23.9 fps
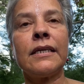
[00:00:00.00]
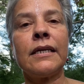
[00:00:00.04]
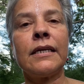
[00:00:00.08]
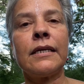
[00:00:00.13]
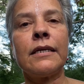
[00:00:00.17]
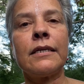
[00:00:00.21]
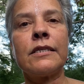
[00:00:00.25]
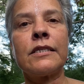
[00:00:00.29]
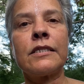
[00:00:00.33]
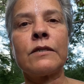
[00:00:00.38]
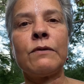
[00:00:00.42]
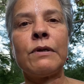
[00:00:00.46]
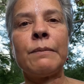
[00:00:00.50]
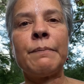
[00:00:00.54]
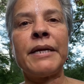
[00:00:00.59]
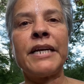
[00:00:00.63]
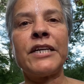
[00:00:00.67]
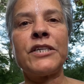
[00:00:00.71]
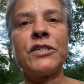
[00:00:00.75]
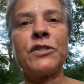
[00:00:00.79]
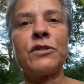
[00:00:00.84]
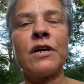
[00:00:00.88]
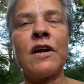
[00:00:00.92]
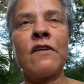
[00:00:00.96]
So we make
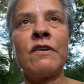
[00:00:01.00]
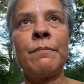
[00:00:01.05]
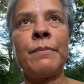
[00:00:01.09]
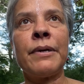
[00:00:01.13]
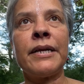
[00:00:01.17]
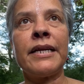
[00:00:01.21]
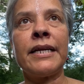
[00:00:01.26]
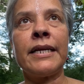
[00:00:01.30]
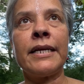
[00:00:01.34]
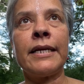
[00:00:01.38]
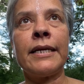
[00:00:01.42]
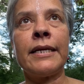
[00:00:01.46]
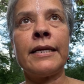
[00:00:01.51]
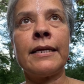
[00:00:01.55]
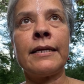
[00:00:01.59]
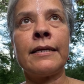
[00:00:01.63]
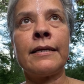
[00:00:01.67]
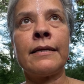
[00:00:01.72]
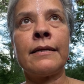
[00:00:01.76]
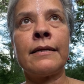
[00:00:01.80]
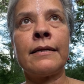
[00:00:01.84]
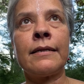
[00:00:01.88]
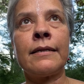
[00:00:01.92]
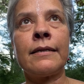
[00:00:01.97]
sure everybody
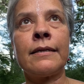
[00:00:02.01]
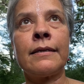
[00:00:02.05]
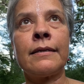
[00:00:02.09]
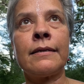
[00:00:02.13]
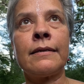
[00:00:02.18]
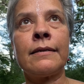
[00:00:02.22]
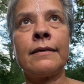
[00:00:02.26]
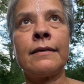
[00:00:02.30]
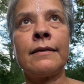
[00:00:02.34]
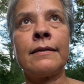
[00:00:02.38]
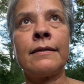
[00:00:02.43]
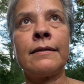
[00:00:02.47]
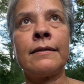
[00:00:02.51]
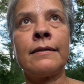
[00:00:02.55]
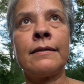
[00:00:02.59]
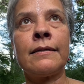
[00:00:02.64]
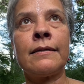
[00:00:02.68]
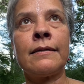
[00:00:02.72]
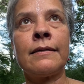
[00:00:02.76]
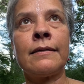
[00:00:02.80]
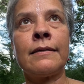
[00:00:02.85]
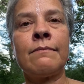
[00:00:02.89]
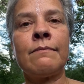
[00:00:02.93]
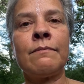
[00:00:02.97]

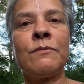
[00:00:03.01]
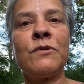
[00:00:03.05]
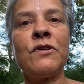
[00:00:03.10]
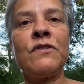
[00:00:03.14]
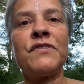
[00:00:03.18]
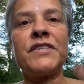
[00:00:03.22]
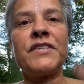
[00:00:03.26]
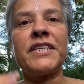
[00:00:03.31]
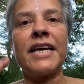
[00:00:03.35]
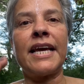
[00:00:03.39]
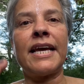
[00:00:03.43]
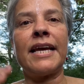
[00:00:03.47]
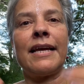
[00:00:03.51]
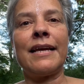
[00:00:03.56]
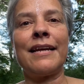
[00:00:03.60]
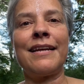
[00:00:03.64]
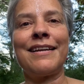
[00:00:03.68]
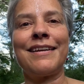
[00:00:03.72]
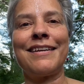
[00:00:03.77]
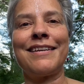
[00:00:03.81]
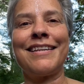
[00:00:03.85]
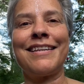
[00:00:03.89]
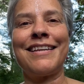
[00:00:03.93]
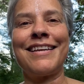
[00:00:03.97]
moves ahead,
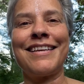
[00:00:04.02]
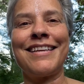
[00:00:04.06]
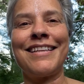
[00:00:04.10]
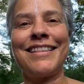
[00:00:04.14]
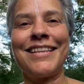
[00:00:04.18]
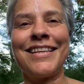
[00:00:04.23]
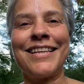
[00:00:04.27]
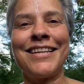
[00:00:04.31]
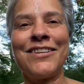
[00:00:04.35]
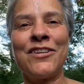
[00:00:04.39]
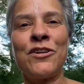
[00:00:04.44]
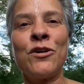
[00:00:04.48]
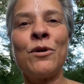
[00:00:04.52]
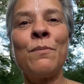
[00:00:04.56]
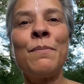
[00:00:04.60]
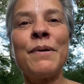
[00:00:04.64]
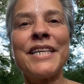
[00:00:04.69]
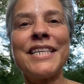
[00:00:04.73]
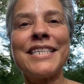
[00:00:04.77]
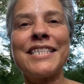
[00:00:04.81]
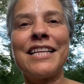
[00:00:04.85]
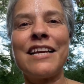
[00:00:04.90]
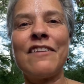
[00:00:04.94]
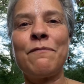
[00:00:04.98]
and that
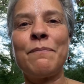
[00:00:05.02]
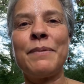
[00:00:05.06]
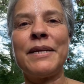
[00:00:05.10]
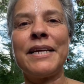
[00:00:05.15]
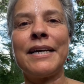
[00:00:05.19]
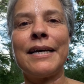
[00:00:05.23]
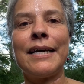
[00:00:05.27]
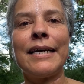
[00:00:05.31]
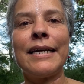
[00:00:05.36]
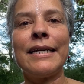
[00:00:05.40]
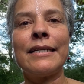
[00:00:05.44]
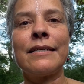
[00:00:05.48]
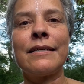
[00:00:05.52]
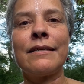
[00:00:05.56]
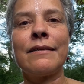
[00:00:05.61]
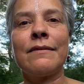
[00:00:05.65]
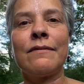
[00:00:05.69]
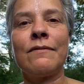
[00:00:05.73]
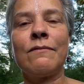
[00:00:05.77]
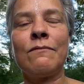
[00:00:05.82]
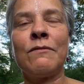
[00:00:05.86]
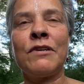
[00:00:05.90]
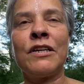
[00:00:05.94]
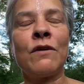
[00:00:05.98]
nobody's left behind.
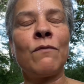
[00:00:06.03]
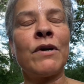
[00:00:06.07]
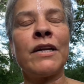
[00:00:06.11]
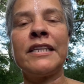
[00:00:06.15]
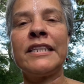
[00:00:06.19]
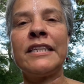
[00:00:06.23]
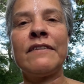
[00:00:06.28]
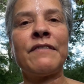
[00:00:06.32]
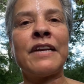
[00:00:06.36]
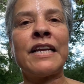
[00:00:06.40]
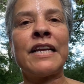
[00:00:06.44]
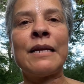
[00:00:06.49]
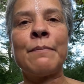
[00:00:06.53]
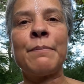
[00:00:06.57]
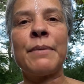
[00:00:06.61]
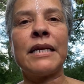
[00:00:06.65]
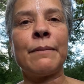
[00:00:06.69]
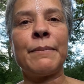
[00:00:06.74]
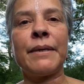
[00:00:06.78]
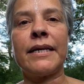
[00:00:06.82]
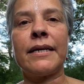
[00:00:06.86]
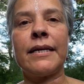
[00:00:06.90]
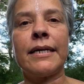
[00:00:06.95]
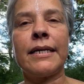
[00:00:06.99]
We don't want to leave anybody
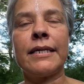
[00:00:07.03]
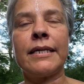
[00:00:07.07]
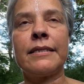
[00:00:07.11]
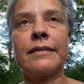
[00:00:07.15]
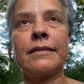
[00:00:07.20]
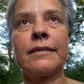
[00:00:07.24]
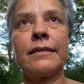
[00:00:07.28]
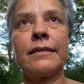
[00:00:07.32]
behind.